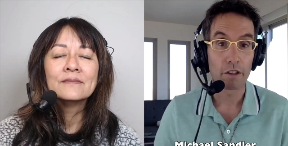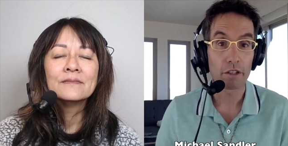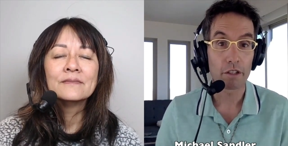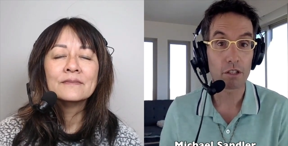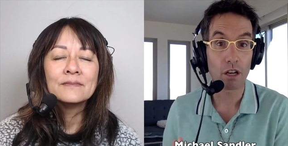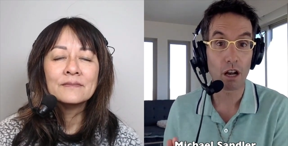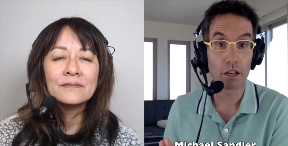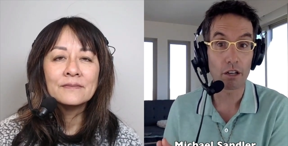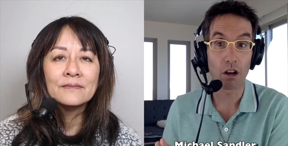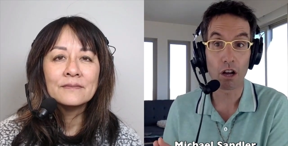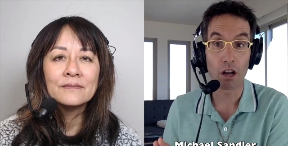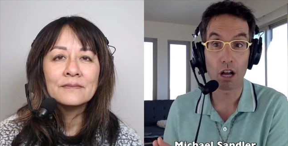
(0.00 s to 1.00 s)
Speaker 1: the
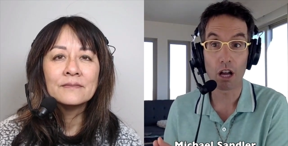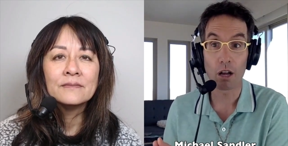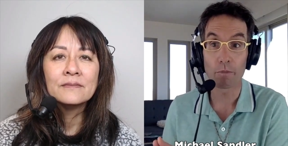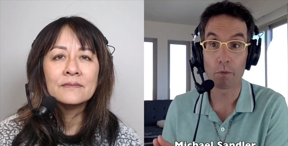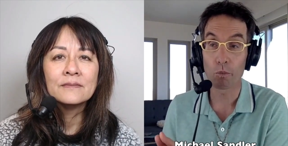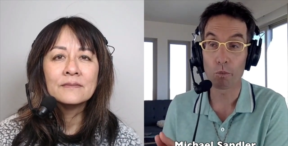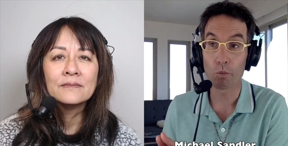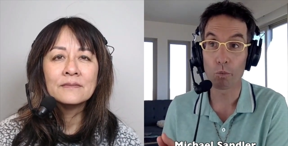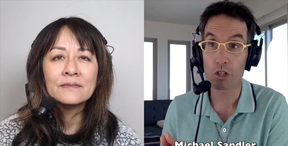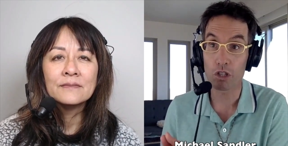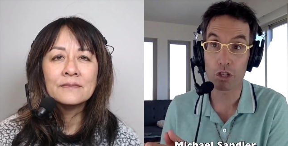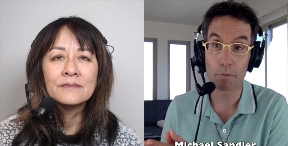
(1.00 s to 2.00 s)
sun um,
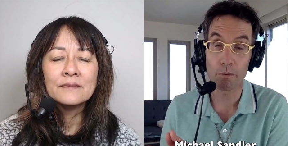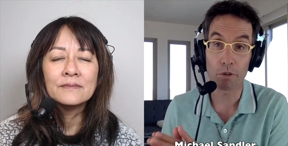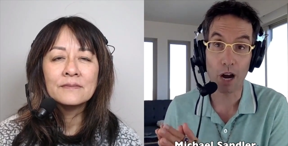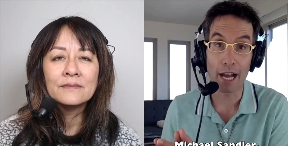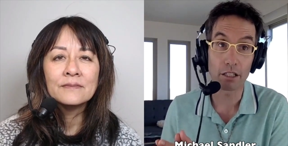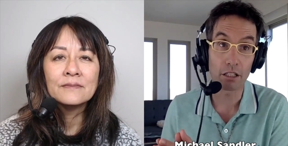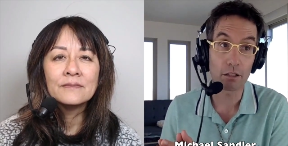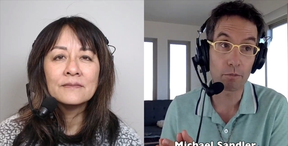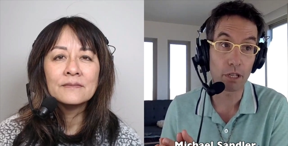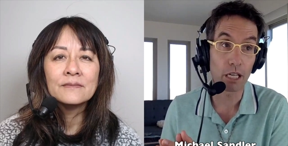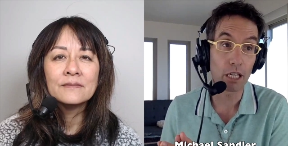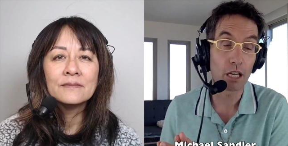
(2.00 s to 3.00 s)
which
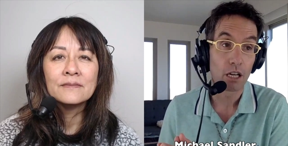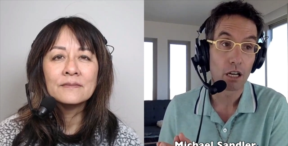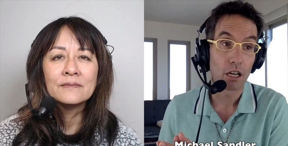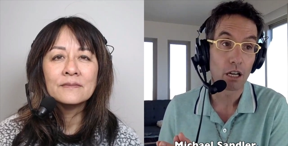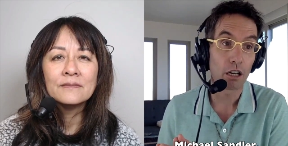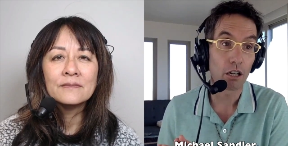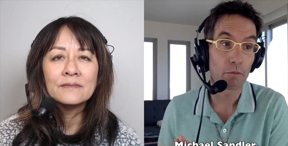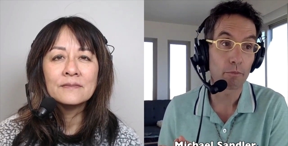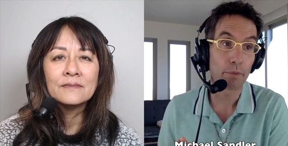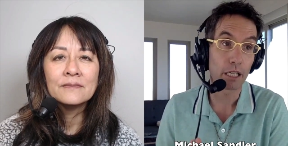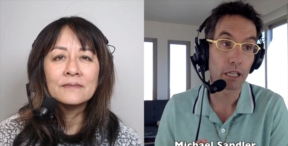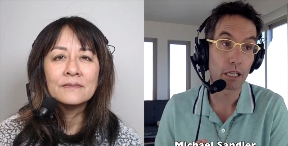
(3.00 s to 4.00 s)
surprises me
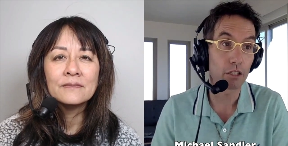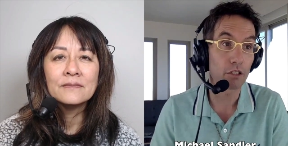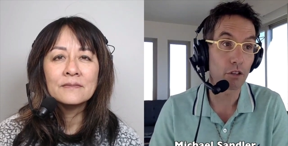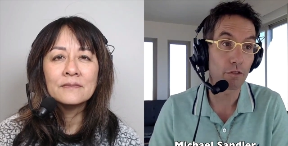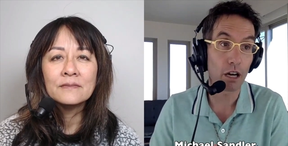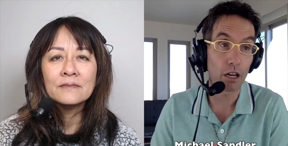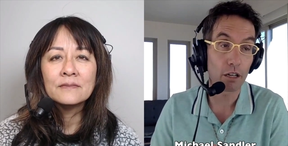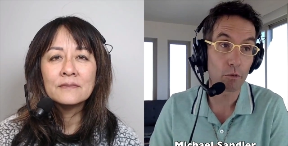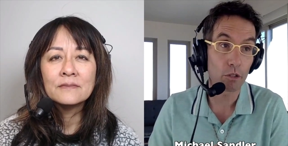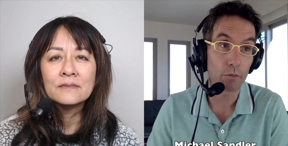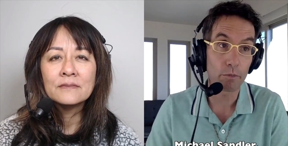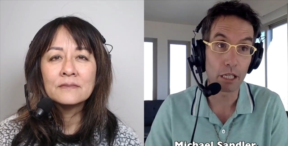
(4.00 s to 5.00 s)
um, because of our,
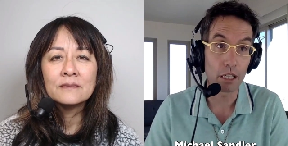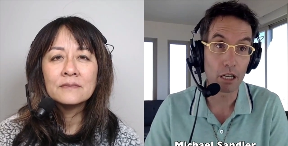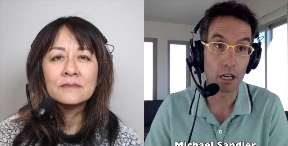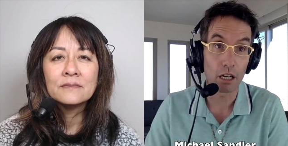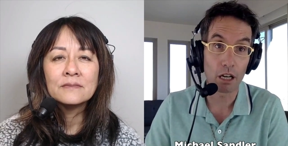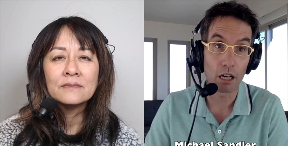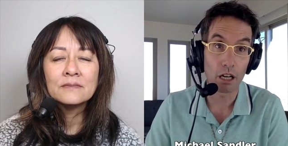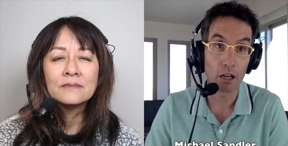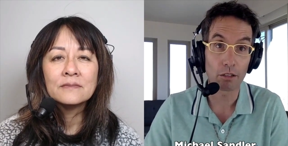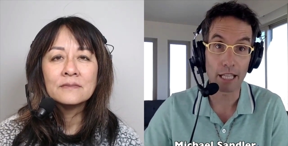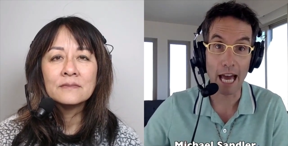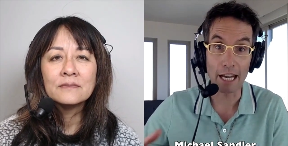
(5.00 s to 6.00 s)
it would be
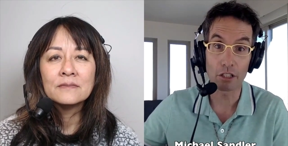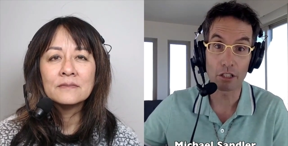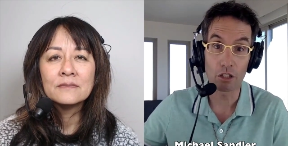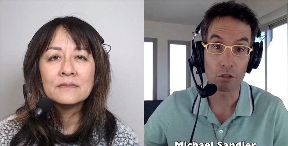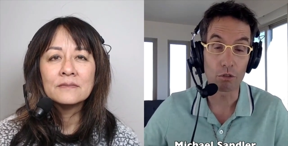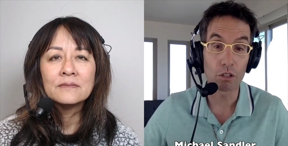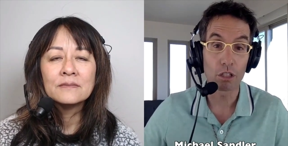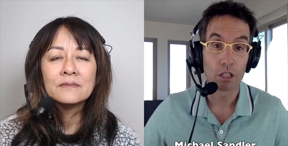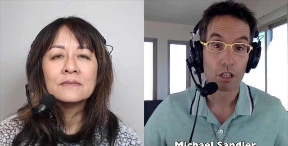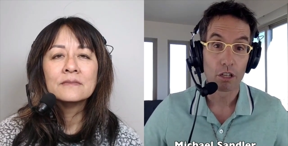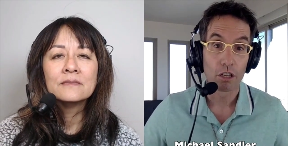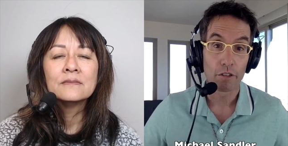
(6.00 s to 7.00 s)
uh, latitude,
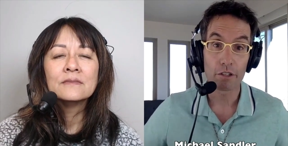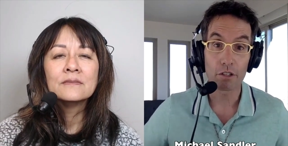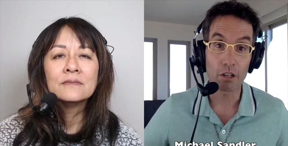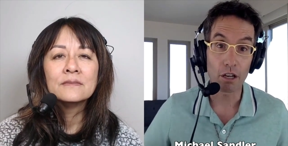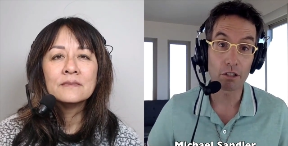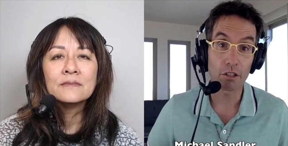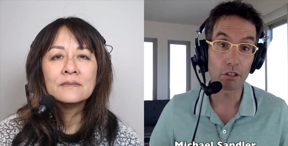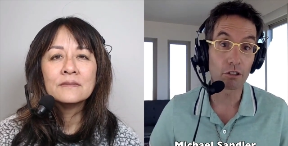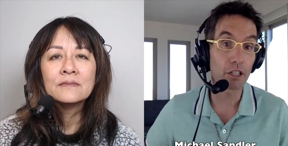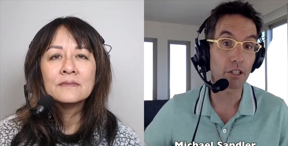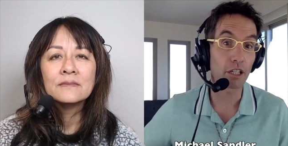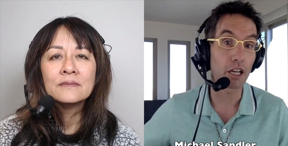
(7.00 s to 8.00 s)
the sun
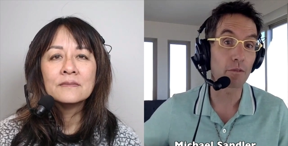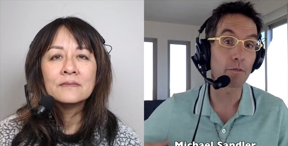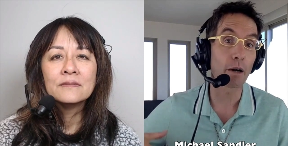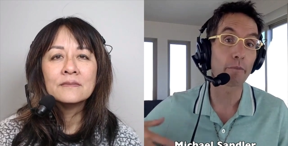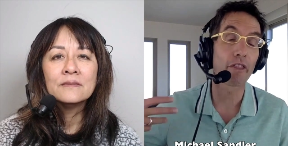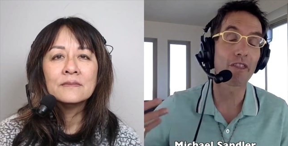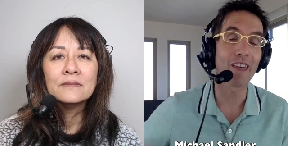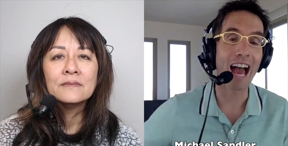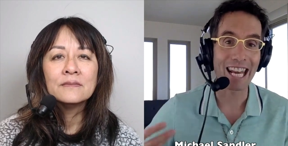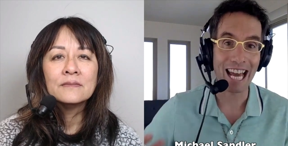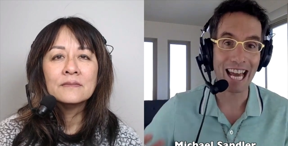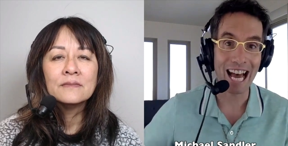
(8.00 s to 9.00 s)
still doesn't come up
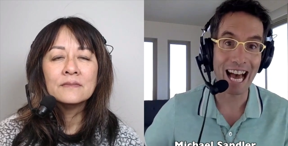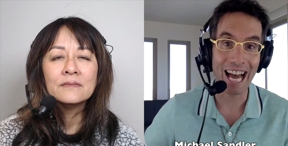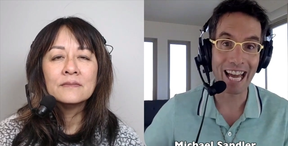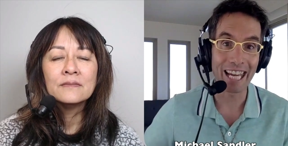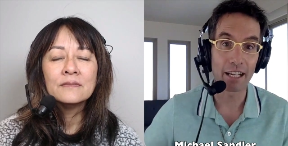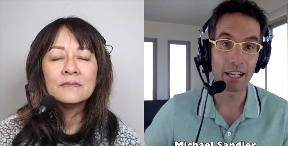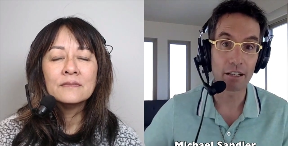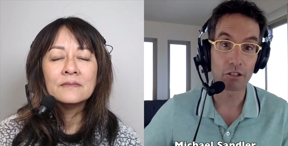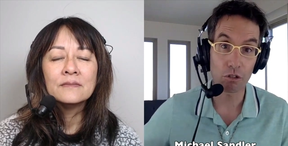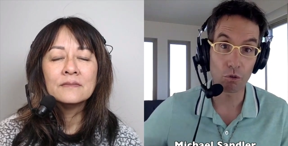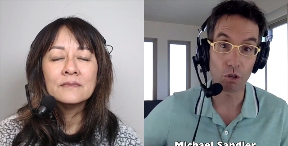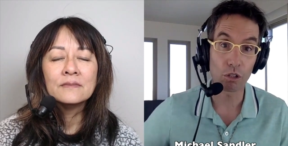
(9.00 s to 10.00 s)
that high,
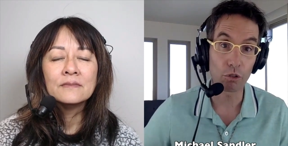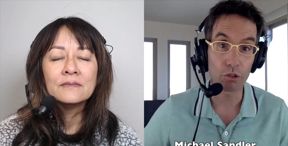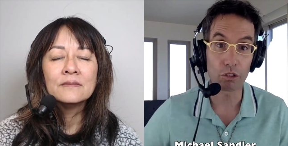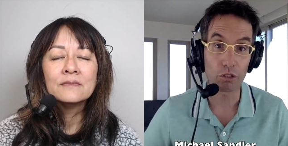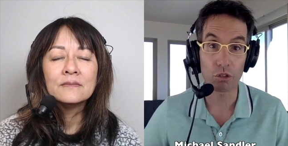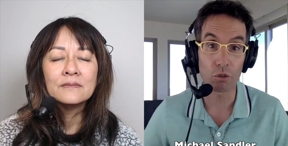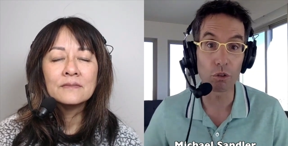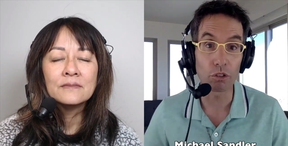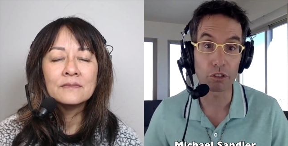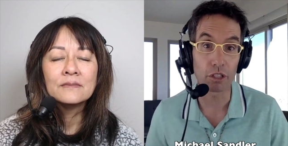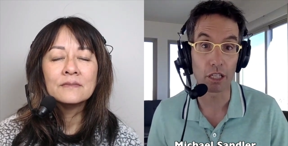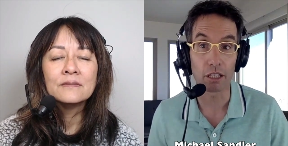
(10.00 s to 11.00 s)
so close to
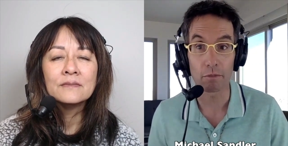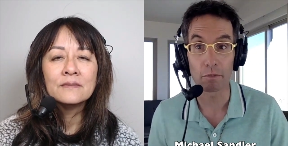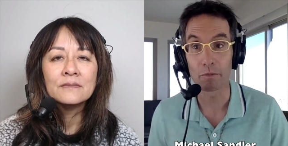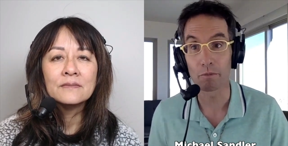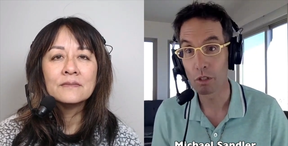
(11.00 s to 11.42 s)
solstice,